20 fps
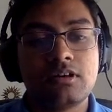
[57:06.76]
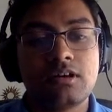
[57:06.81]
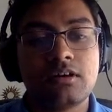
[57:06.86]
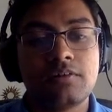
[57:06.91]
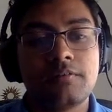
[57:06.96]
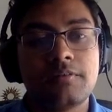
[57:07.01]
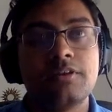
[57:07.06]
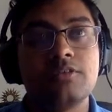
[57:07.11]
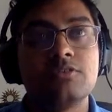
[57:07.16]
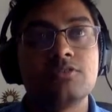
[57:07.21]

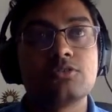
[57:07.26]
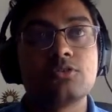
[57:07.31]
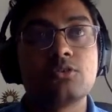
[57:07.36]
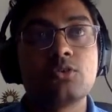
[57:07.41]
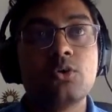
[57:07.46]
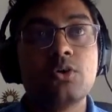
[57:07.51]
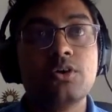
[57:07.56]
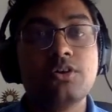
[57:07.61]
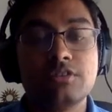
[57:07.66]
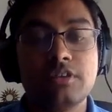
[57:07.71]
We can do
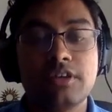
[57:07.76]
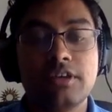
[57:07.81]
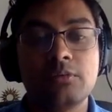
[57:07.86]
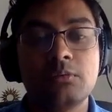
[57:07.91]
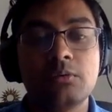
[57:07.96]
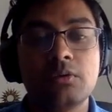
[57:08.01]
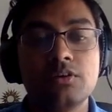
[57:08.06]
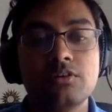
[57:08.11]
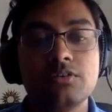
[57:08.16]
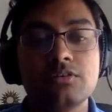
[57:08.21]
scores
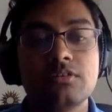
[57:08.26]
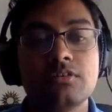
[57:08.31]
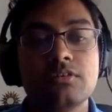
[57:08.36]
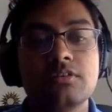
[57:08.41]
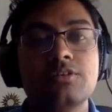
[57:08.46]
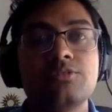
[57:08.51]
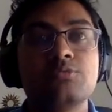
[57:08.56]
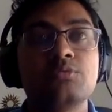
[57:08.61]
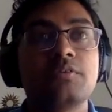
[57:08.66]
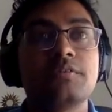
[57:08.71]
equals,
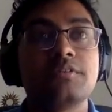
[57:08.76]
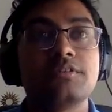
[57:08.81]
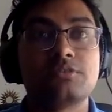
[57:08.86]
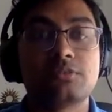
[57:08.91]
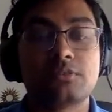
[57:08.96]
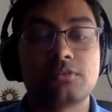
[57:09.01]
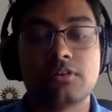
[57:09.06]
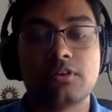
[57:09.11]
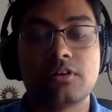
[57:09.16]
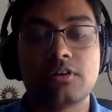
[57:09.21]
this is where we
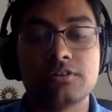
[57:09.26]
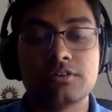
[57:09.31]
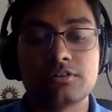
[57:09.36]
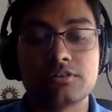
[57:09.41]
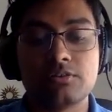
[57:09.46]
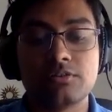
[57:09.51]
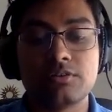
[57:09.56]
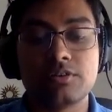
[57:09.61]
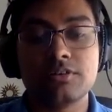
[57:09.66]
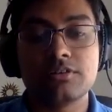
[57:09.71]
store all the
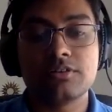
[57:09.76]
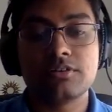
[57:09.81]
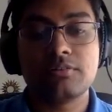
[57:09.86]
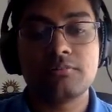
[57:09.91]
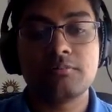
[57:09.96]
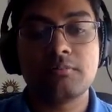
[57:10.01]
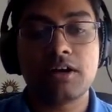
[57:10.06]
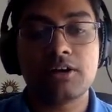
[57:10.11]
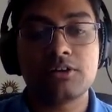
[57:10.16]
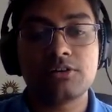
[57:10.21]
scores,
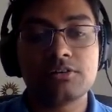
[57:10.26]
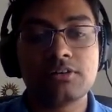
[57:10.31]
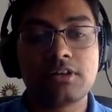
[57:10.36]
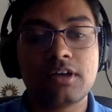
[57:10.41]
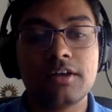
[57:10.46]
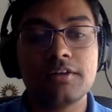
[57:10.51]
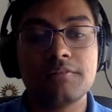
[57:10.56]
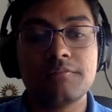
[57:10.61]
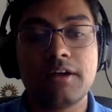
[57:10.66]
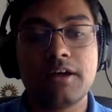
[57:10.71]

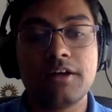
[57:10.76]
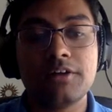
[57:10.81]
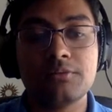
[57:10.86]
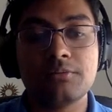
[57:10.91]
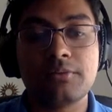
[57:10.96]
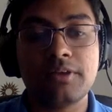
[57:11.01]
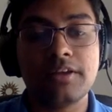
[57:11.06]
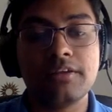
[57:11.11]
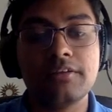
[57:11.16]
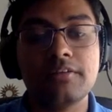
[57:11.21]

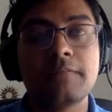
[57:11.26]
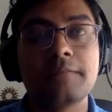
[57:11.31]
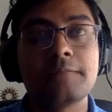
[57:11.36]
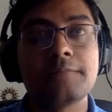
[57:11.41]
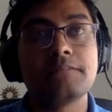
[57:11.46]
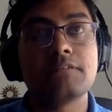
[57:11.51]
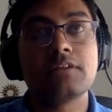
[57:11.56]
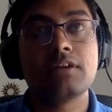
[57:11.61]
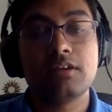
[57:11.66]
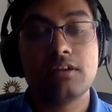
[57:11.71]
model.evaluate,
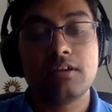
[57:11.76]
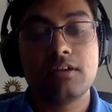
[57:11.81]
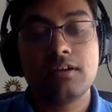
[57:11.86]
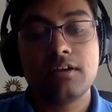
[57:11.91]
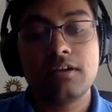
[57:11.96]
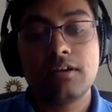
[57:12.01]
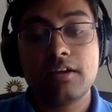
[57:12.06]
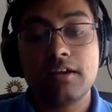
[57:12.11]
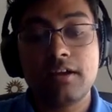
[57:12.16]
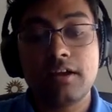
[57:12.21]

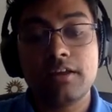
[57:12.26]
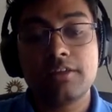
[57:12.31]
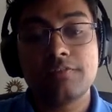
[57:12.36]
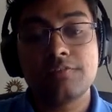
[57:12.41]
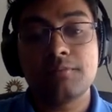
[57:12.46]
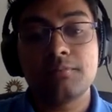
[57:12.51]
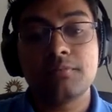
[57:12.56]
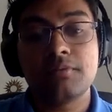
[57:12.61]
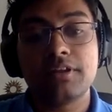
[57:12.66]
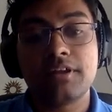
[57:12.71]
and
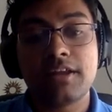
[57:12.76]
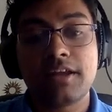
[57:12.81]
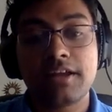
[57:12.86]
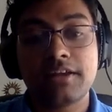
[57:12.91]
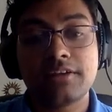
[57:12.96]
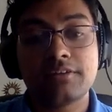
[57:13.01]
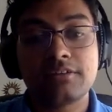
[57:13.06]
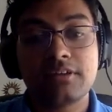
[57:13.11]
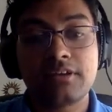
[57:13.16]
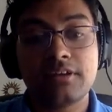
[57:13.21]
we put in
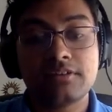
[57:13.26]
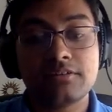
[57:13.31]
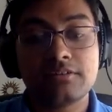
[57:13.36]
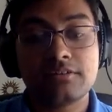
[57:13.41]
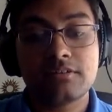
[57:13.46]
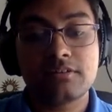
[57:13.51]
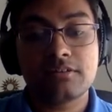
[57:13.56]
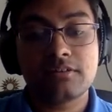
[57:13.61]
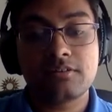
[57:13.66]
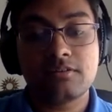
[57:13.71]
x test,
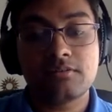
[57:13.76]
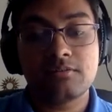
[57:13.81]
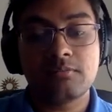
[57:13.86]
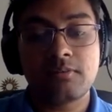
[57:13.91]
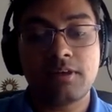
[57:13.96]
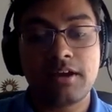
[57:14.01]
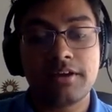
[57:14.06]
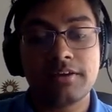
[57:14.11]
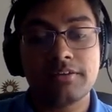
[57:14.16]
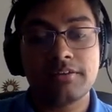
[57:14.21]

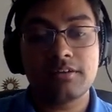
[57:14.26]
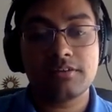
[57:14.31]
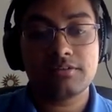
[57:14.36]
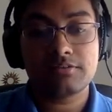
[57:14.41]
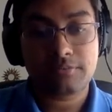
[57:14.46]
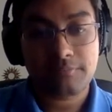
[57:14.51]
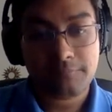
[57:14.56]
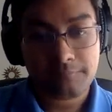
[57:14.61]
y test.